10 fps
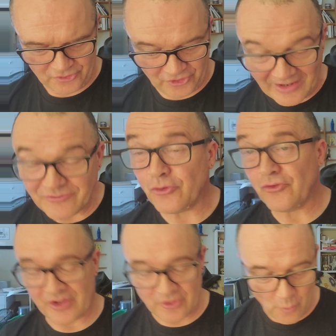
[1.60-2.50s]

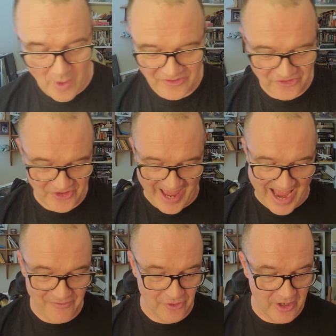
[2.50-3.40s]
travels in West
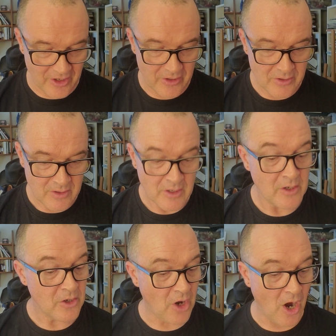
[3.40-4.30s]
Africa,
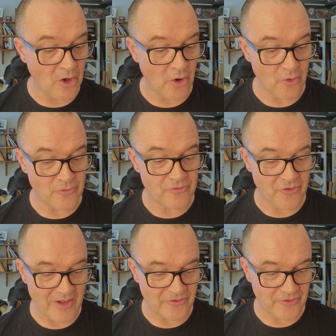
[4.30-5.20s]
Congo
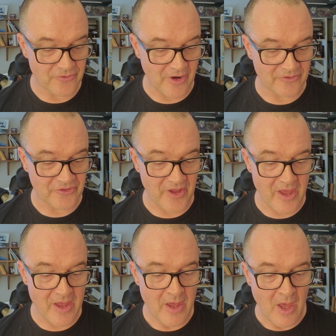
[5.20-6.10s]
Fran
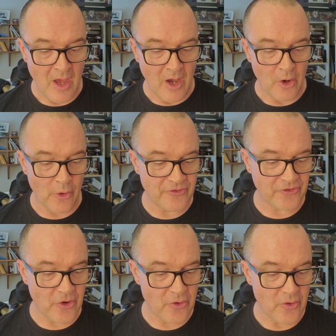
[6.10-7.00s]
Francais,
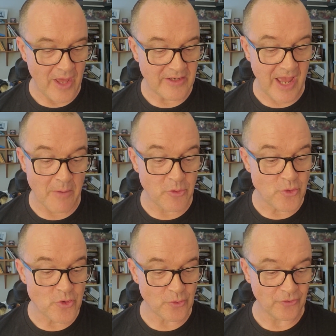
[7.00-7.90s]
Corisco, and
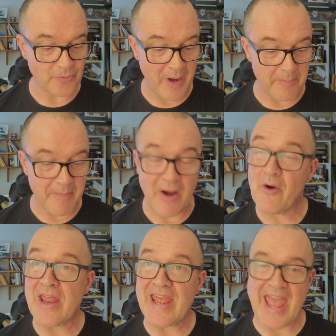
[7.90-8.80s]
Cameroons by
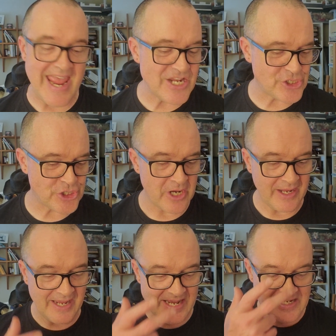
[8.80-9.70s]
Mary H.
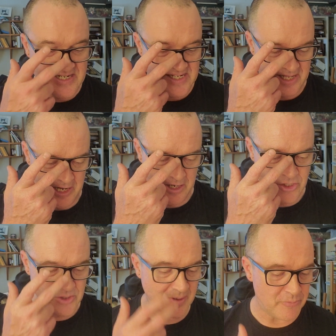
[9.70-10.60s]
Kingsley.
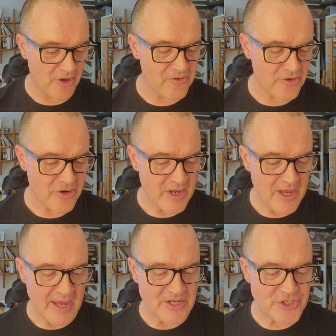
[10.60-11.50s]
To my brother,
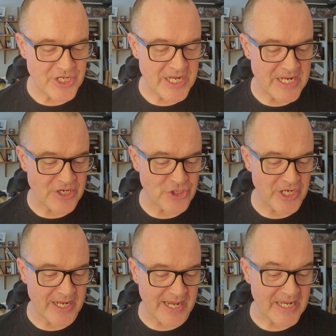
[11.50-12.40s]
C.
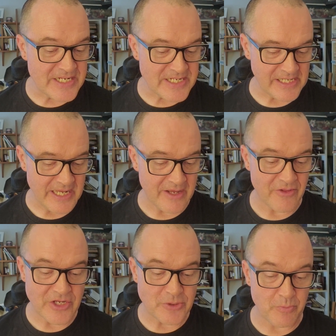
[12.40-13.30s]
G. Kingsley,
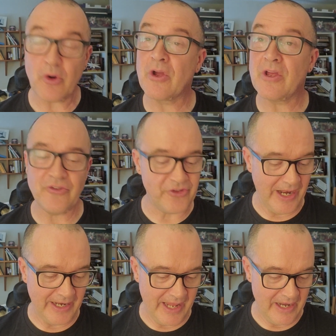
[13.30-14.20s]
this book is
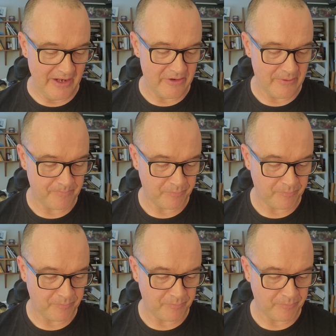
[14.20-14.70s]
dedicated.